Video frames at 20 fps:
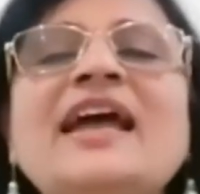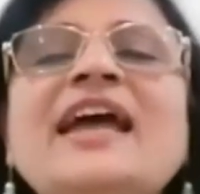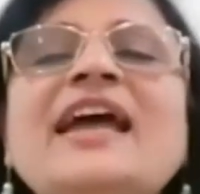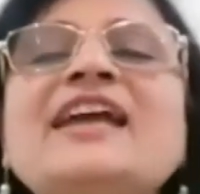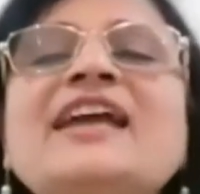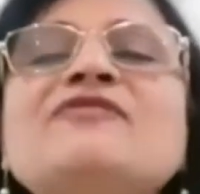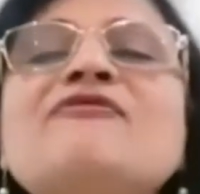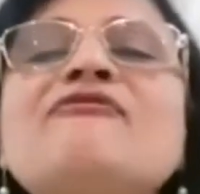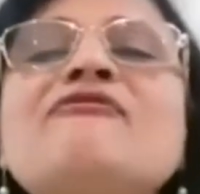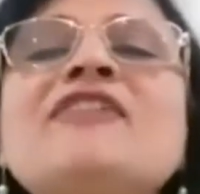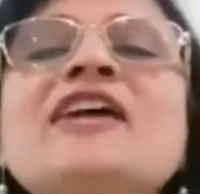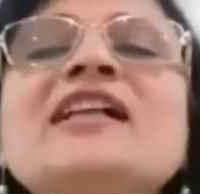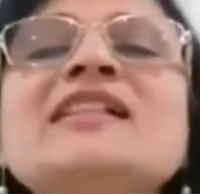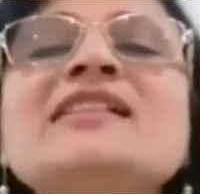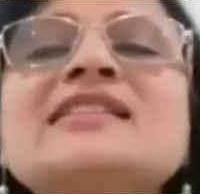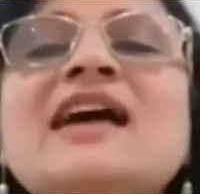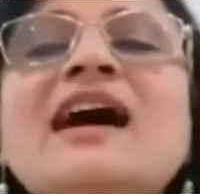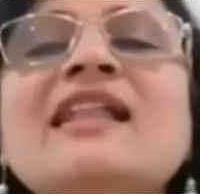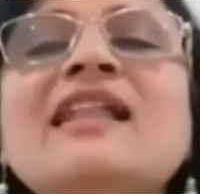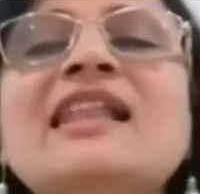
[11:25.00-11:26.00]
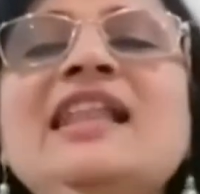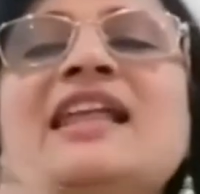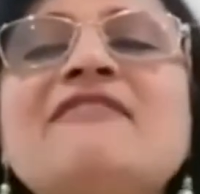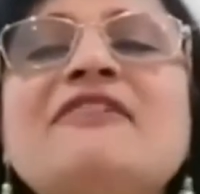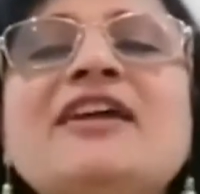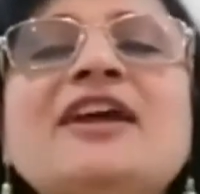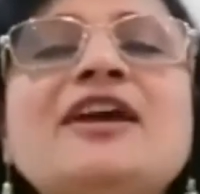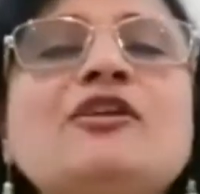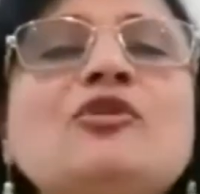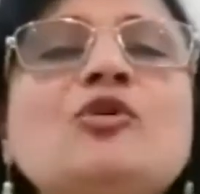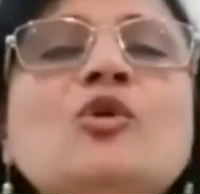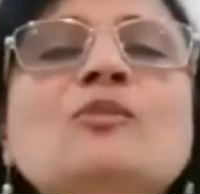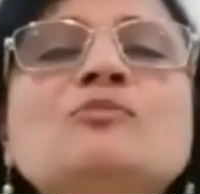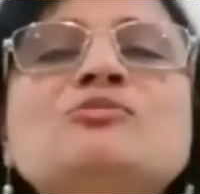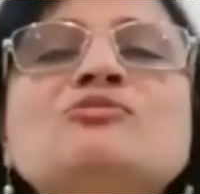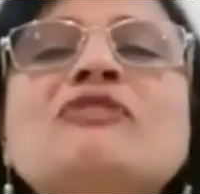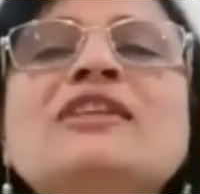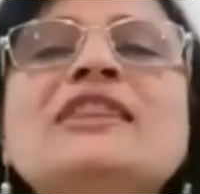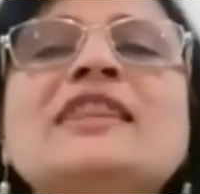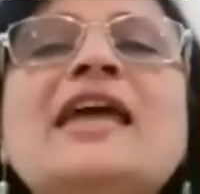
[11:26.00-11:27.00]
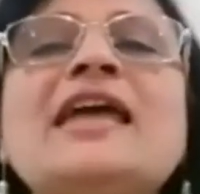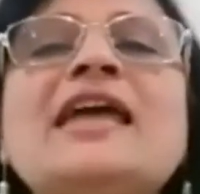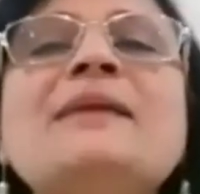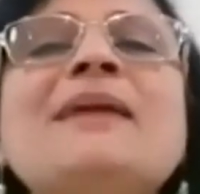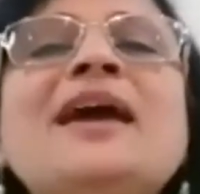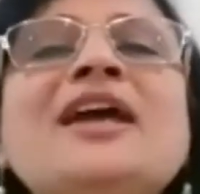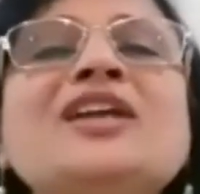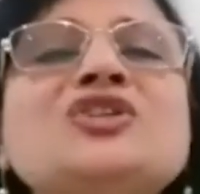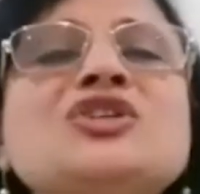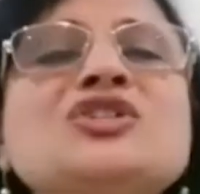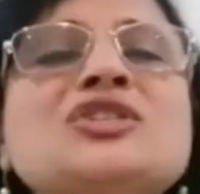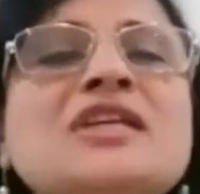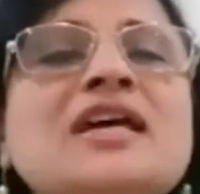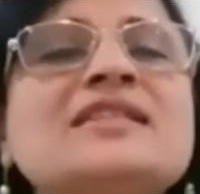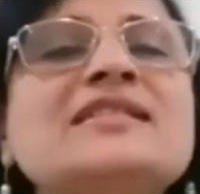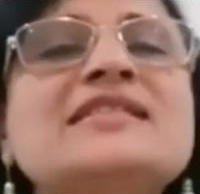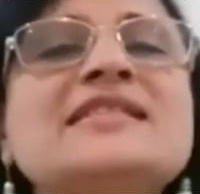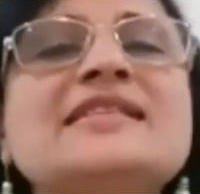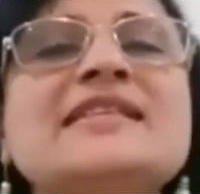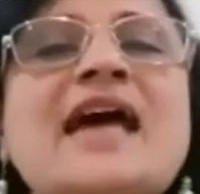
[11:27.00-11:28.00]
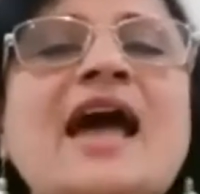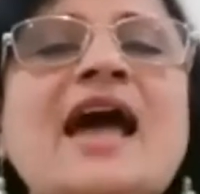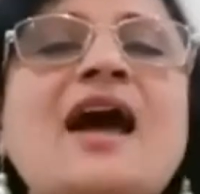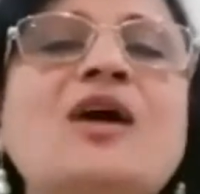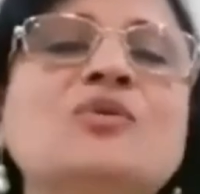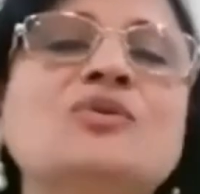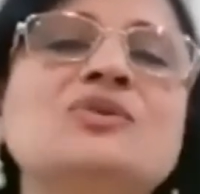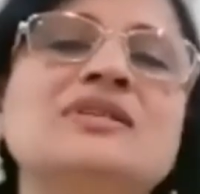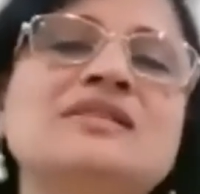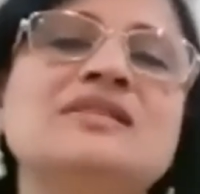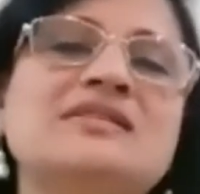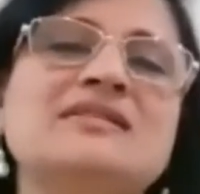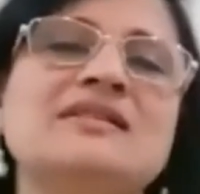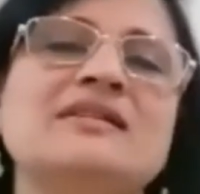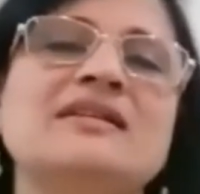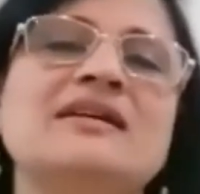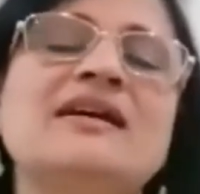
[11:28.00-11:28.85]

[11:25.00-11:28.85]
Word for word: It fills our living rooms with images and sounds.